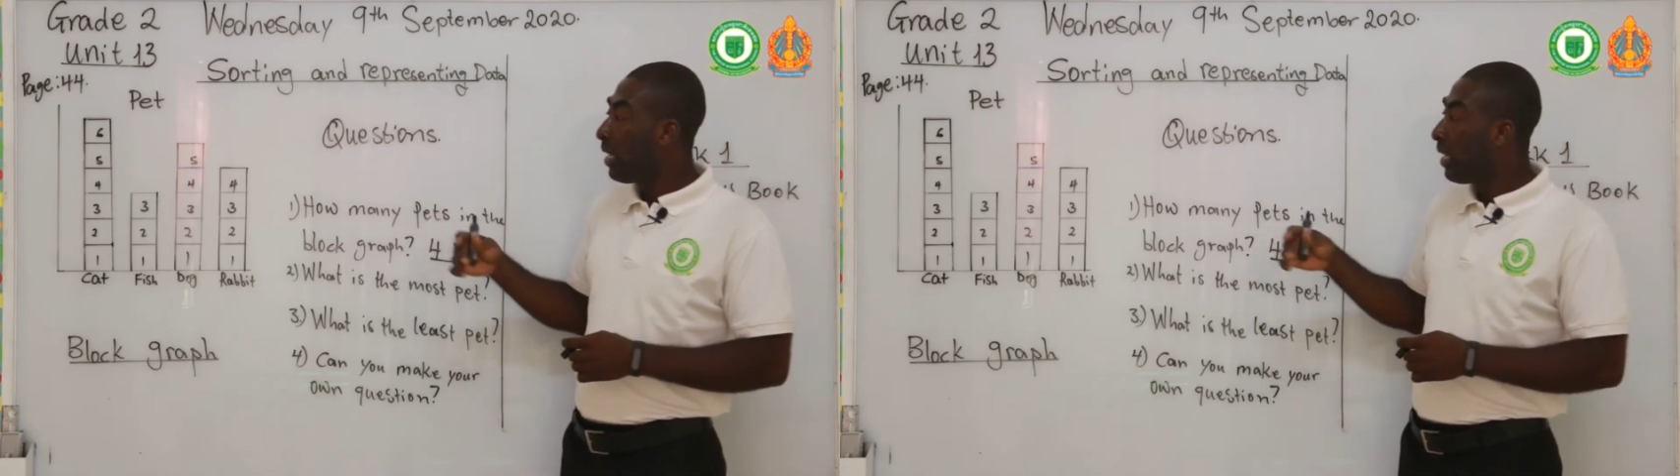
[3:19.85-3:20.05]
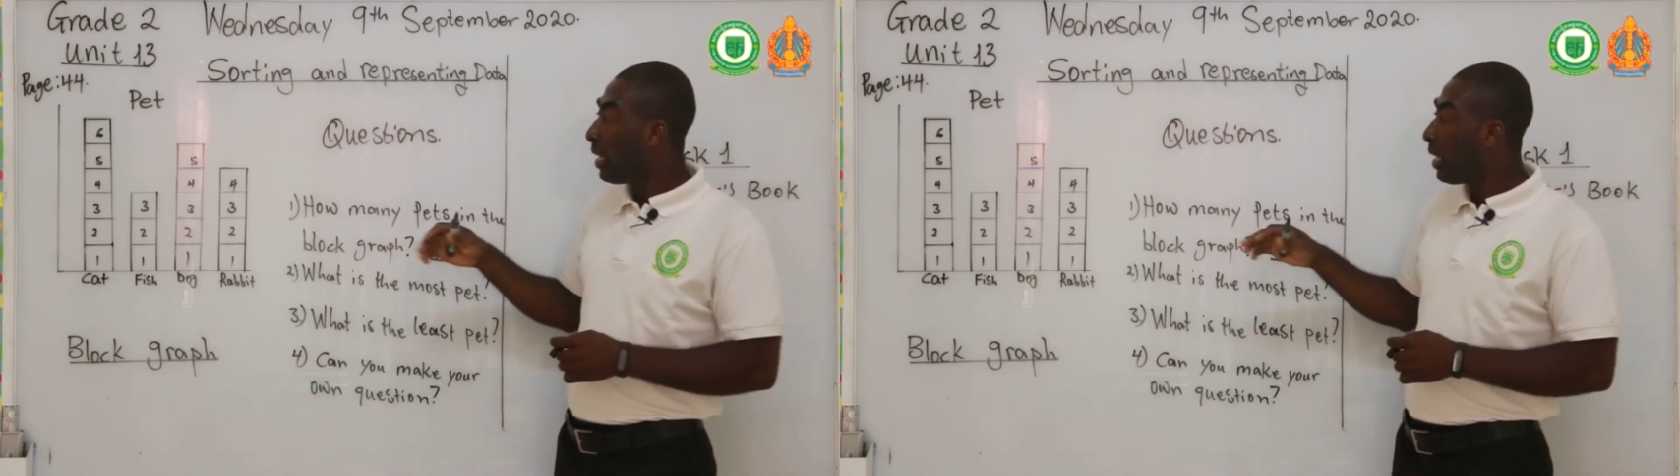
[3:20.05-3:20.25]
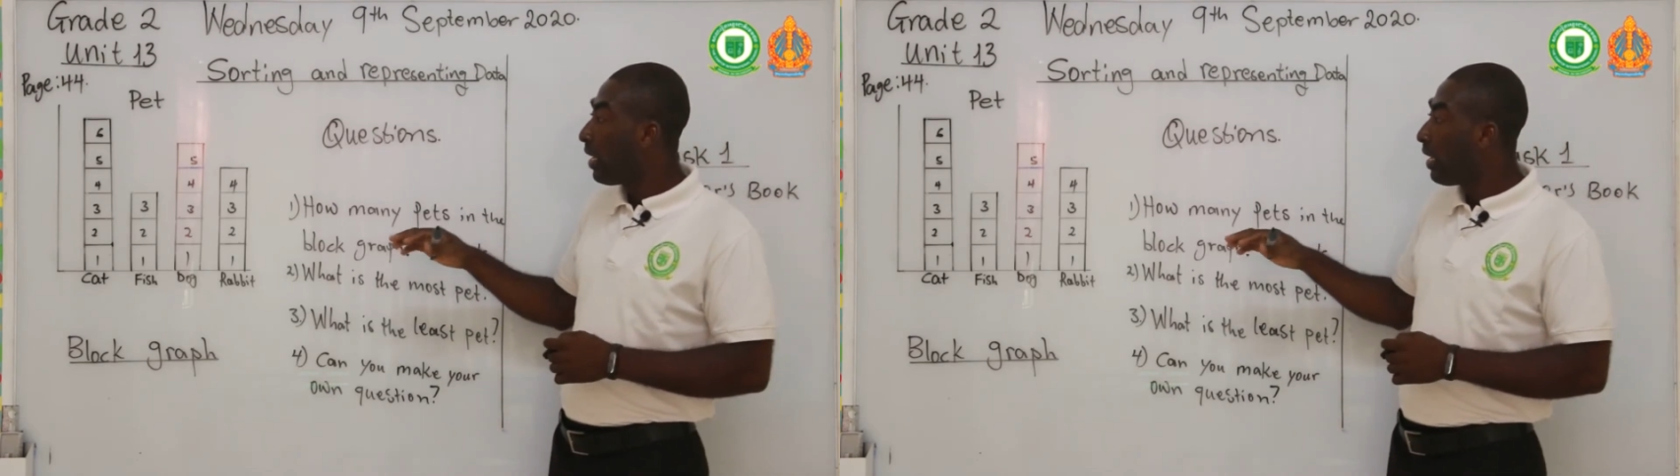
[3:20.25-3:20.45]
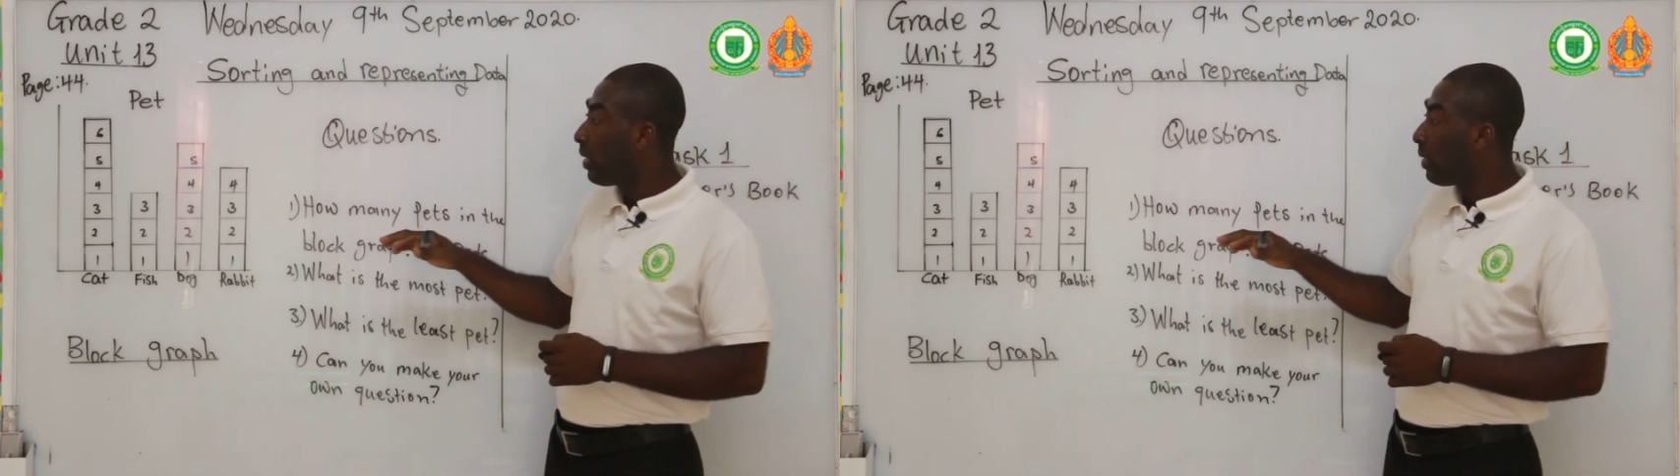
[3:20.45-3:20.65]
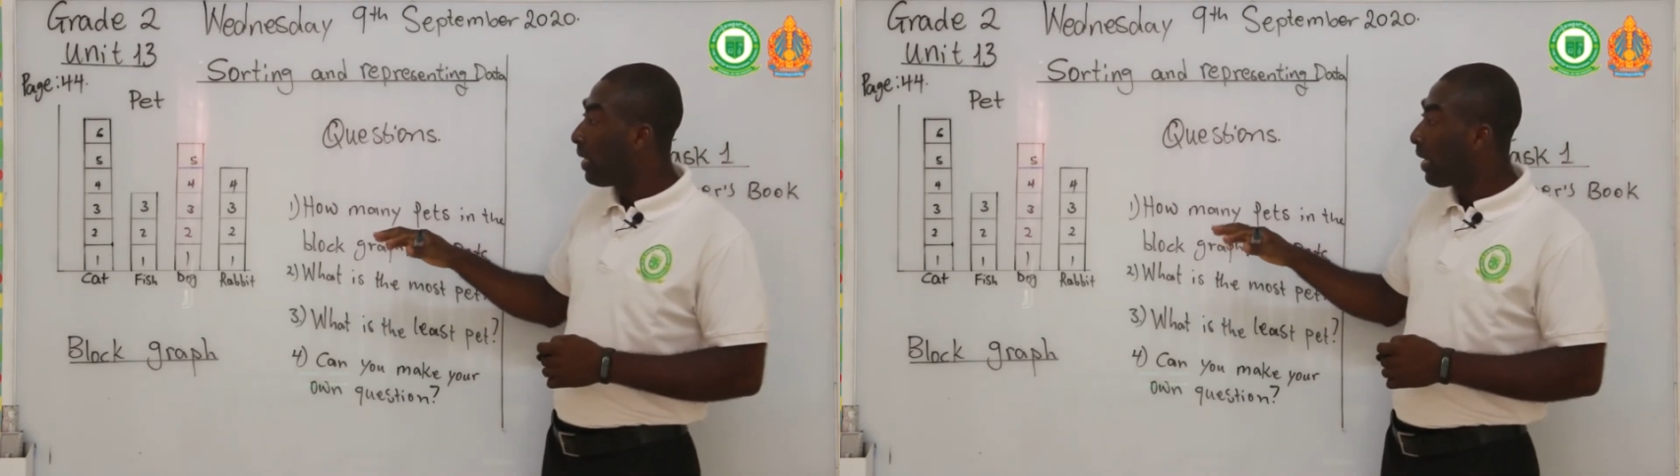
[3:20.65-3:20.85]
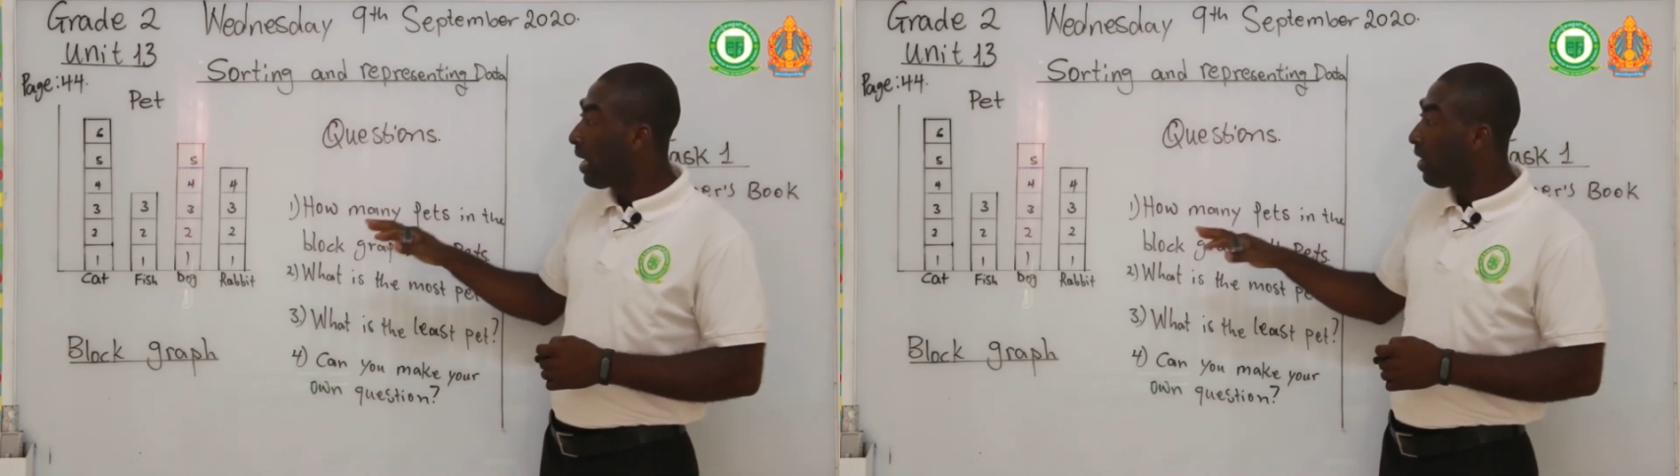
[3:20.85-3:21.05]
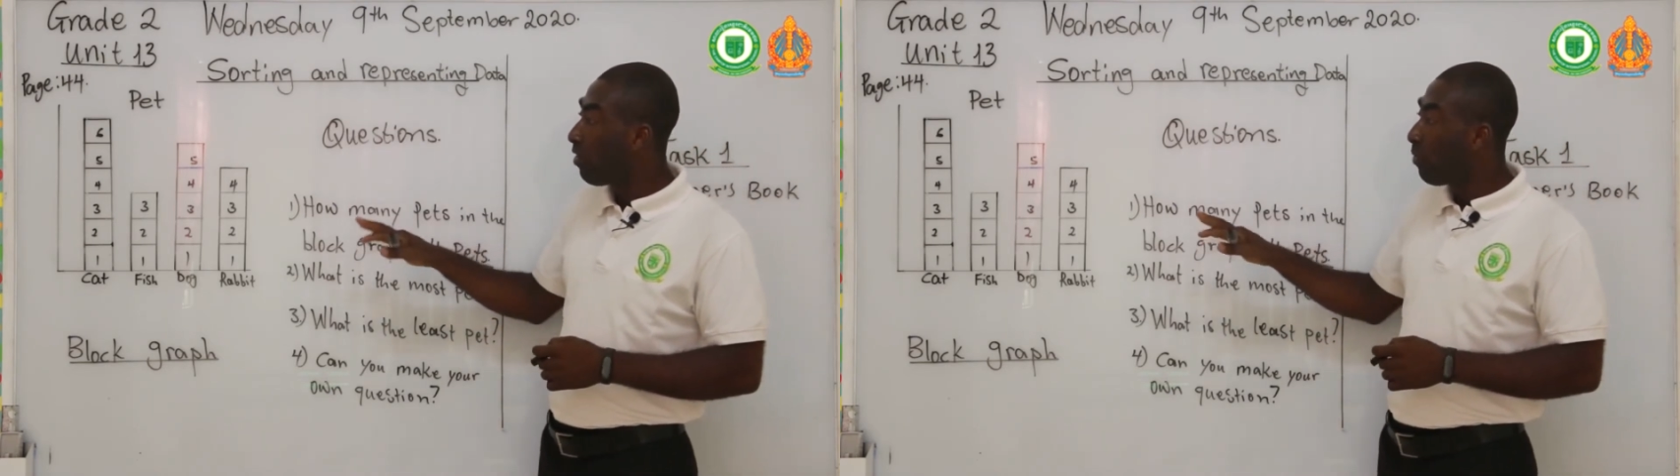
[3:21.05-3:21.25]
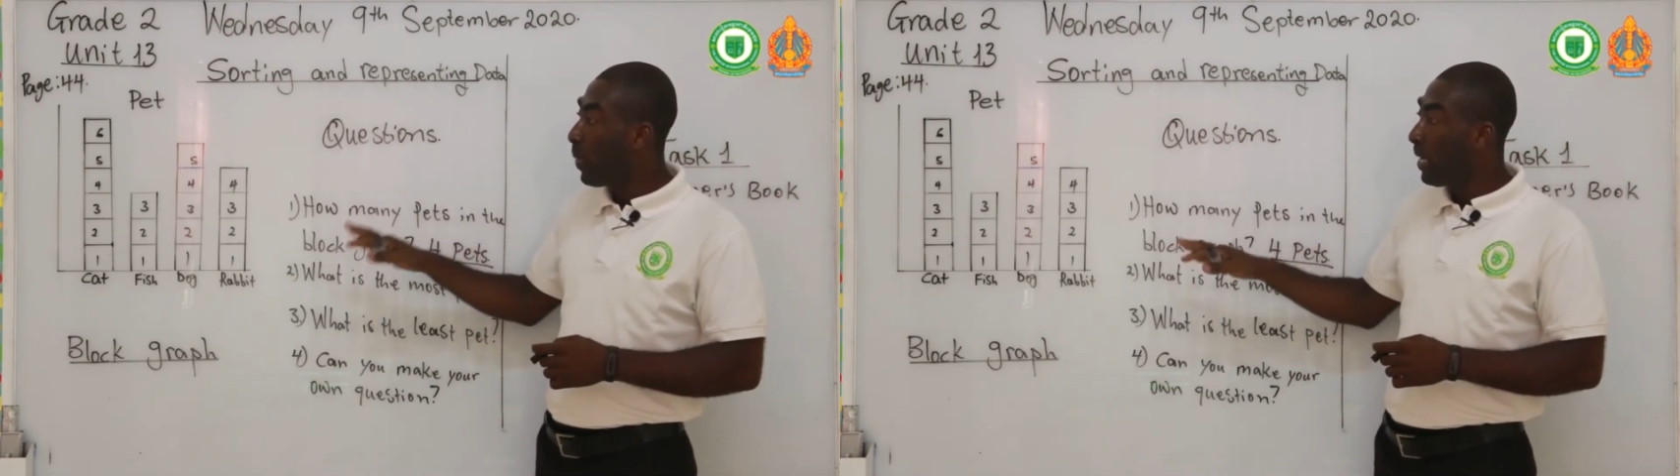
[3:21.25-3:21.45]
the kind of